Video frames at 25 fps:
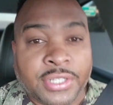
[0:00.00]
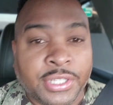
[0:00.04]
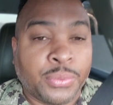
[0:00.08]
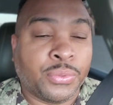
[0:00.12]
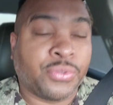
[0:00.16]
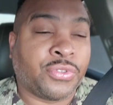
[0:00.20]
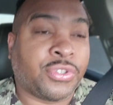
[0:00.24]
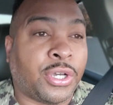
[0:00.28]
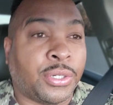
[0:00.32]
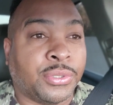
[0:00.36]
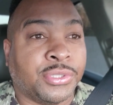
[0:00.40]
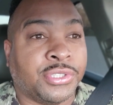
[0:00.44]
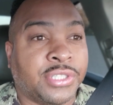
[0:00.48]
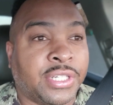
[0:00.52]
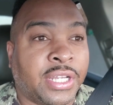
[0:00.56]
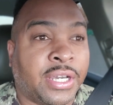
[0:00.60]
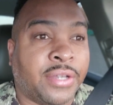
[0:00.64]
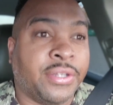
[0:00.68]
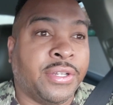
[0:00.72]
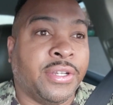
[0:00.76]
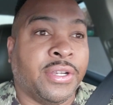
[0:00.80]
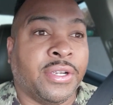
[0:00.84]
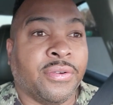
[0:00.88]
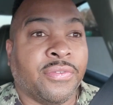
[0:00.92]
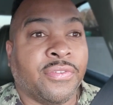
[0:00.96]
he was coaching
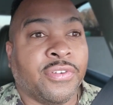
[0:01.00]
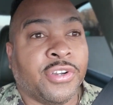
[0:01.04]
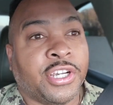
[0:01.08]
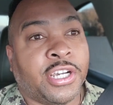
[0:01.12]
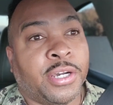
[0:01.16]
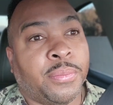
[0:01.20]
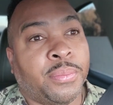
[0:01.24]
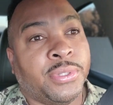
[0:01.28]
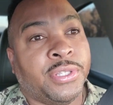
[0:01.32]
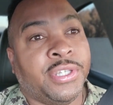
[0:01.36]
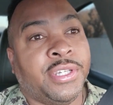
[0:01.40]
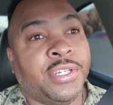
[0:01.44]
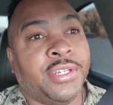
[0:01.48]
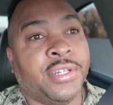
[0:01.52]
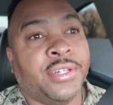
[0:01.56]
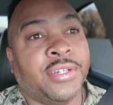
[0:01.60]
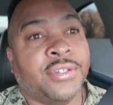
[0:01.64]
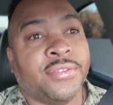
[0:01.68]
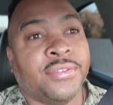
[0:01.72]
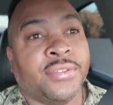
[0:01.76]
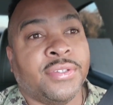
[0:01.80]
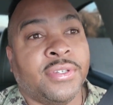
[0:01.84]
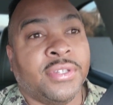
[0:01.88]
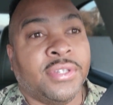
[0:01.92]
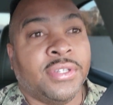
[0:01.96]
down there for a couple of
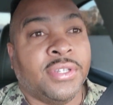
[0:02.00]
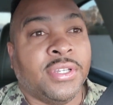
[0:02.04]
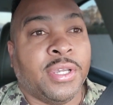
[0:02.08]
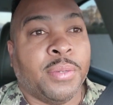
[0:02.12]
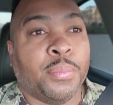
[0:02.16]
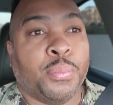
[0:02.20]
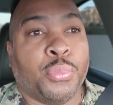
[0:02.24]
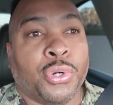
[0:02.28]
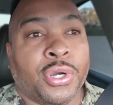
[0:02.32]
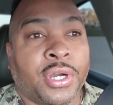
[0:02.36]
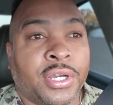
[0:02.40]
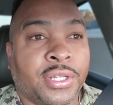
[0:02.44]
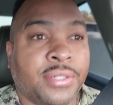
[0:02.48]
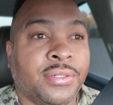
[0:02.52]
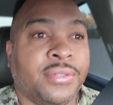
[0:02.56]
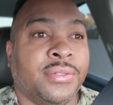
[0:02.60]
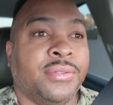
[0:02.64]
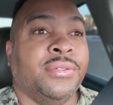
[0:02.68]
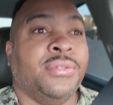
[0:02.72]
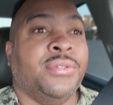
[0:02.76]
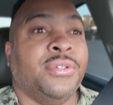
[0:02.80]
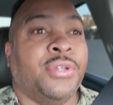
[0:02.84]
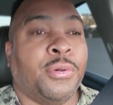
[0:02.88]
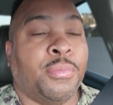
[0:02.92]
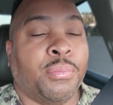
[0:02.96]
years, brought
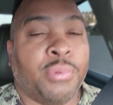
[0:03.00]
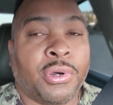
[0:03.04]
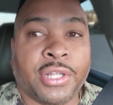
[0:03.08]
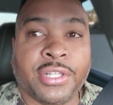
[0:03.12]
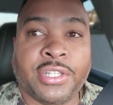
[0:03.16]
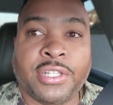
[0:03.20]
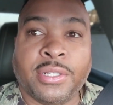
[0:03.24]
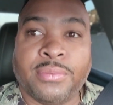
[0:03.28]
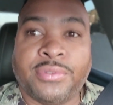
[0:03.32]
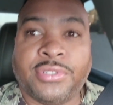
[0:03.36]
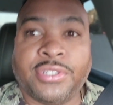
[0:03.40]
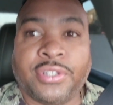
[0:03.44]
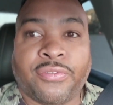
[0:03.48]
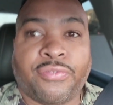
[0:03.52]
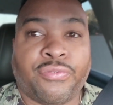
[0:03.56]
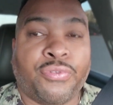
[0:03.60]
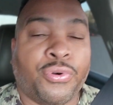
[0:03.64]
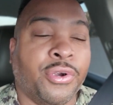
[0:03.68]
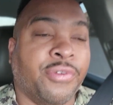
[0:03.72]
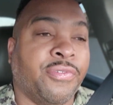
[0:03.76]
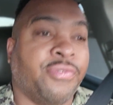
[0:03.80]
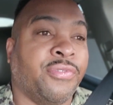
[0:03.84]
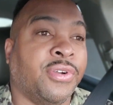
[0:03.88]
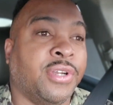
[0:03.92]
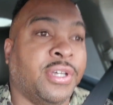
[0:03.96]
you know brought them to the
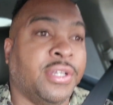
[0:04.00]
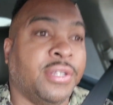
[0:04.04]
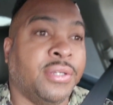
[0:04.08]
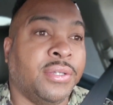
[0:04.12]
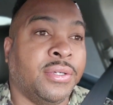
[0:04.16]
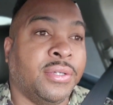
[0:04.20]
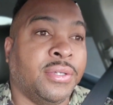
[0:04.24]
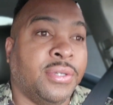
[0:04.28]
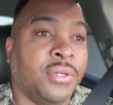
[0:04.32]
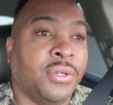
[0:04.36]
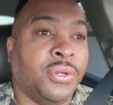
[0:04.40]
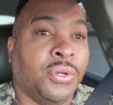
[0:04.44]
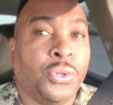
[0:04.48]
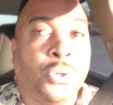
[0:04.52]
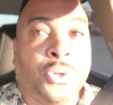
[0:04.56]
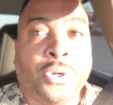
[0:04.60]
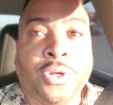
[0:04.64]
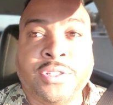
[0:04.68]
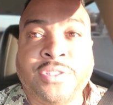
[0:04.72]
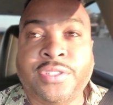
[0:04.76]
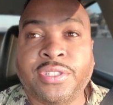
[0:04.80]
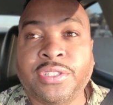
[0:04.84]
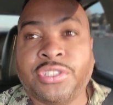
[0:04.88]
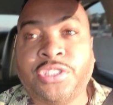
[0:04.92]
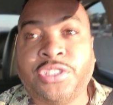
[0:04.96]
forefront,
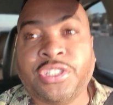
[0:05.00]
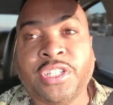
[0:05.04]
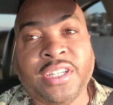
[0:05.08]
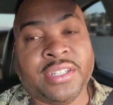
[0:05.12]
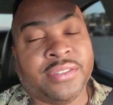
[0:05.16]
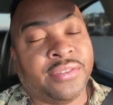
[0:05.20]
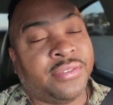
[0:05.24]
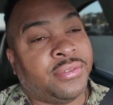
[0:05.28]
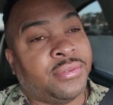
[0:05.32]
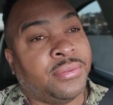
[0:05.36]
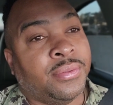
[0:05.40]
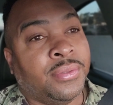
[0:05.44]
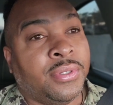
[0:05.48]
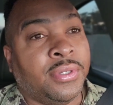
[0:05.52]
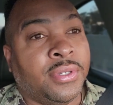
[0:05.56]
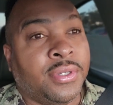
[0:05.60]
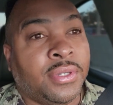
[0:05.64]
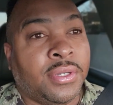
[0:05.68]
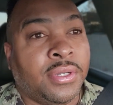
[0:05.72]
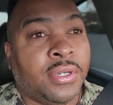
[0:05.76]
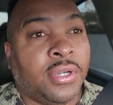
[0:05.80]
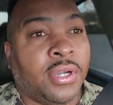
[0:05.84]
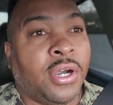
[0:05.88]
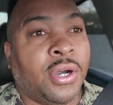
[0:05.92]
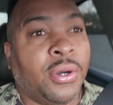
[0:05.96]
or is it just
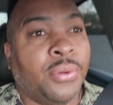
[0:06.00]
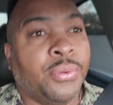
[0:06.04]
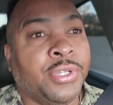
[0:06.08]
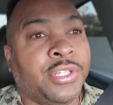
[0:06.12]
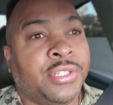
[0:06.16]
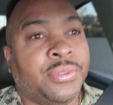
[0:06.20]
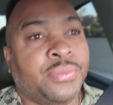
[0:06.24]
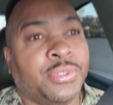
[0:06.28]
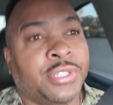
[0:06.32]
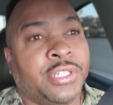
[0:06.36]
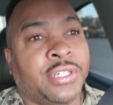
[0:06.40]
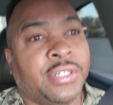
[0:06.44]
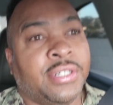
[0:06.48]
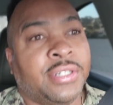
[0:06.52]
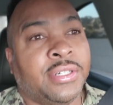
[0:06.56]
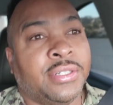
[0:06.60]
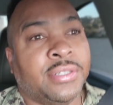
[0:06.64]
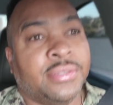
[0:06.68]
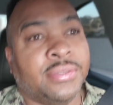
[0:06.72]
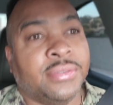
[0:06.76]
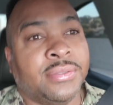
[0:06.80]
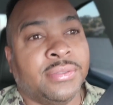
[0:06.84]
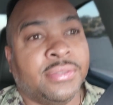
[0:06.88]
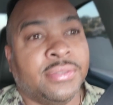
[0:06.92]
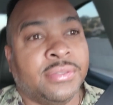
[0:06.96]
oh we we're gonna
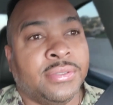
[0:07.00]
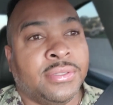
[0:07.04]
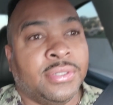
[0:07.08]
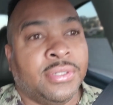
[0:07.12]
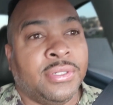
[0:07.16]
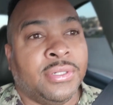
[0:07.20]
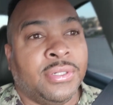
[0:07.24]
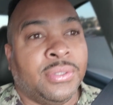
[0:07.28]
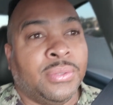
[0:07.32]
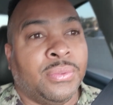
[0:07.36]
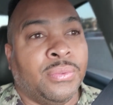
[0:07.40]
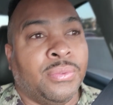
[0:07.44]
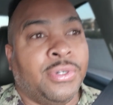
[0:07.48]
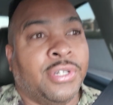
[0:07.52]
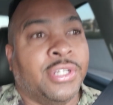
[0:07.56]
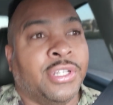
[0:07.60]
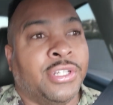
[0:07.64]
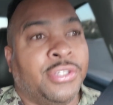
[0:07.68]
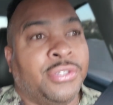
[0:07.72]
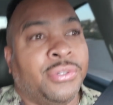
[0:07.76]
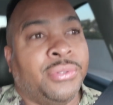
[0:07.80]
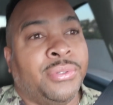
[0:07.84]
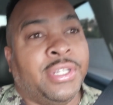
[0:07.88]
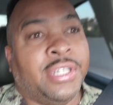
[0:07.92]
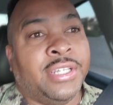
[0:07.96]
we're
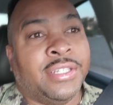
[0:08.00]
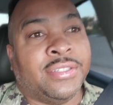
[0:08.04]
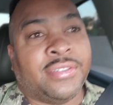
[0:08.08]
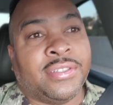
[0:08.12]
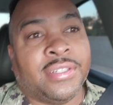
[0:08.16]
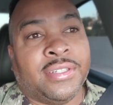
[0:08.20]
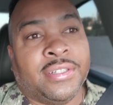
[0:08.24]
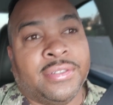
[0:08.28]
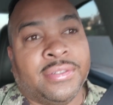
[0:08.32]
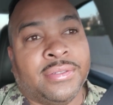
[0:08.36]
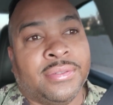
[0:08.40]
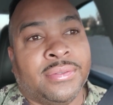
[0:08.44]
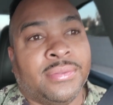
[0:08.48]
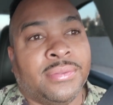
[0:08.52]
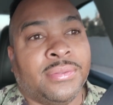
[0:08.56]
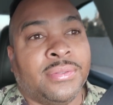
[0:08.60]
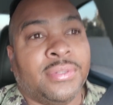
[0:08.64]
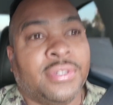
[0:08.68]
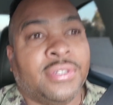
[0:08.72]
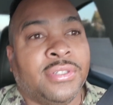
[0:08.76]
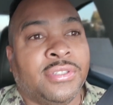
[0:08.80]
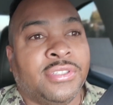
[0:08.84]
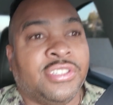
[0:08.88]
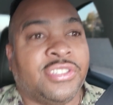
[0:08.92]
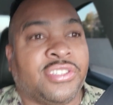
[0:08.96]
gonna do this
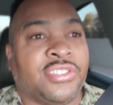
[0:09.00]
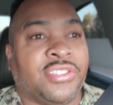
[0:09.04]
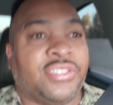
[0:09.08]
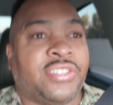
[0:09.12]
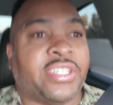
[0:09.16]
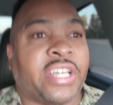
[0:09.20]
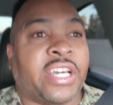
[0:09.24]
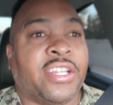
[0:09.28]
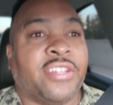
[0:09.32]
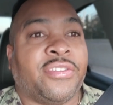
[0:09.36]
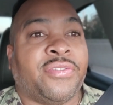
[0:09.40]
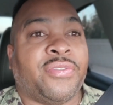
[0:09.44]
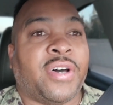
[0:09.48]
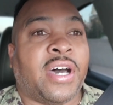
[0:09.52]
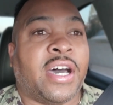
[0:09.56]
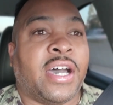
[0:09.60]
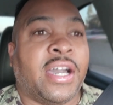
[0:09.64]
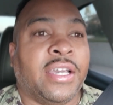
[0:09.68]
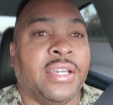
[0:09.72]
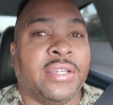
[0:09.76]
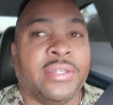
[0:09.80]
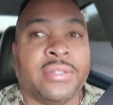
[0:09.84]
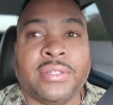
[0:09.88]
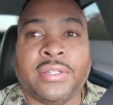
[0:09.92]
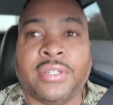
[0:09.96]
and just to
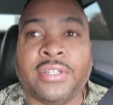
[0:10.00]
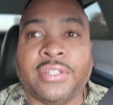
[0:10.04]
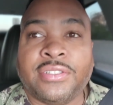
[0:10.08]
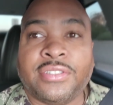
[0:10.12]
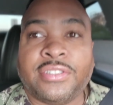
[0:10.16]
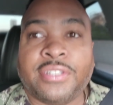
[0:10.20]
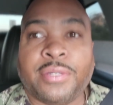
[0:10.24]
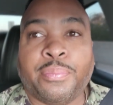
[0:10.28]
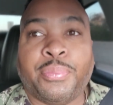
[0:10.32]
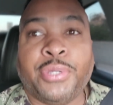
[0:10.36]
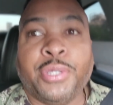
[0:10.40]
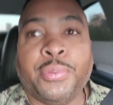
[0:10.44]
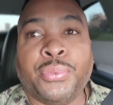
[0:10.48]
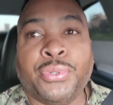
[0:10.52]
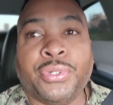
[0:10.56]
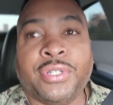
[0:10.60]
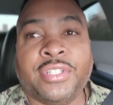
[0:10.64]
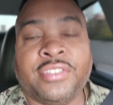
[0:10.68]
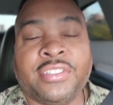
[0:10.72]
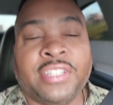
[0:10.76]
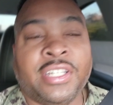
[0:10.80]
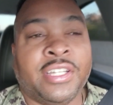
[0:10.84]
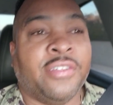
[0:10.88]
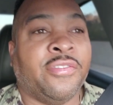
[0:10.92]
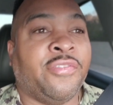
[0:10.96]
satisfy some people
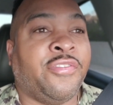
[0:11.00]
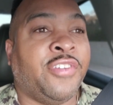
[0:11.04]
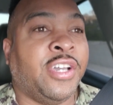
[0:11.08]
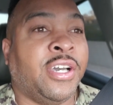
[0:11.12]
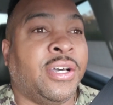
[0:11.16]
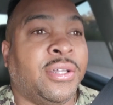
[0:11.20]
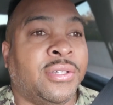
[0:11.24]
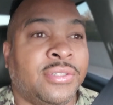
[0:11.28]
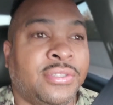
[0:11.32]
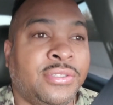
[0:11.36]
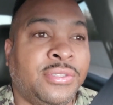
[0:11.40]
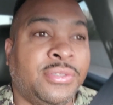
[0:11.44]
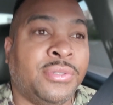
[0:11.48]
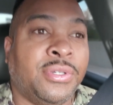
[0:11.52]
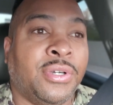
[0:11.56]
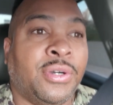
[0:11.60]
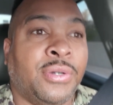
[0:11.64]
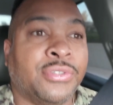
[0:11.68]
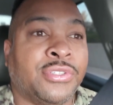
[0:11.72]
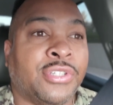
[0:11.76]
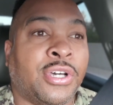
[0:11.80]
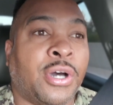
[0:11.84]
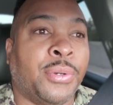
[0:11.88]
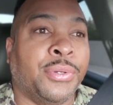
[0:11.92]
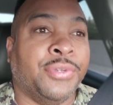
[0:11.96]
because the NFL you
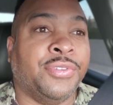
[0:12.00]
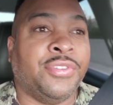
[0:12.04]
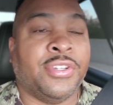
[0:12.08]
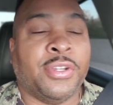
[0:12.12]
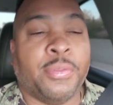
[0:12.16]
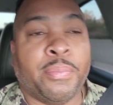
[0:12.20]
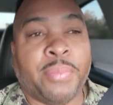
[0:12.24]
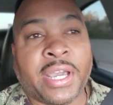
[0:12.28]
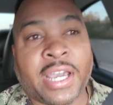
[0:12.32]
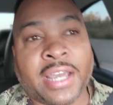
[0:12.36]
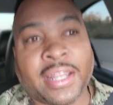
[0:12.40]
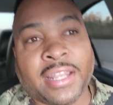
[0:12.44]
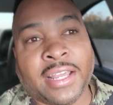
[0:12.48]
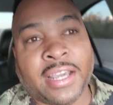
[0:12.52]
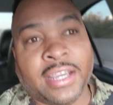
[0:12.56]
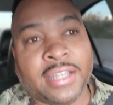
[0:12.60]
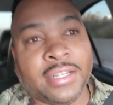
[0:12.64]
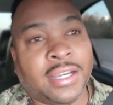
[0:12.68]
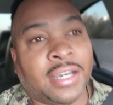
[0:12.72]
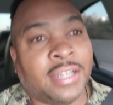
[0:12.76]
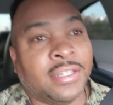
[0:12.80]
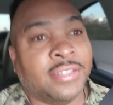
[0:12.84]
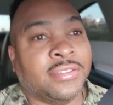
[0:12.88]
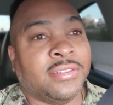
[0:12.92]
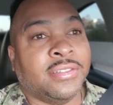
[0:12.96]
know is always in a bad
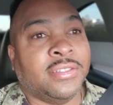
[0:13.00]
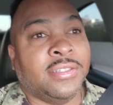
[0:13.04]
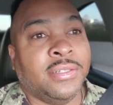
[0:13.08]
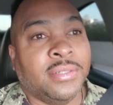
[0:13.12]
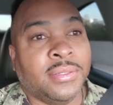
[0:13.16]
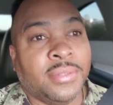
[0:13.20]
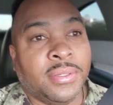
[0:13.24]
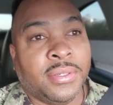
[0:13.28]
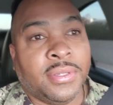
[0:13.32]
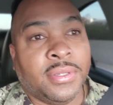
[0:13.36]
light honestly,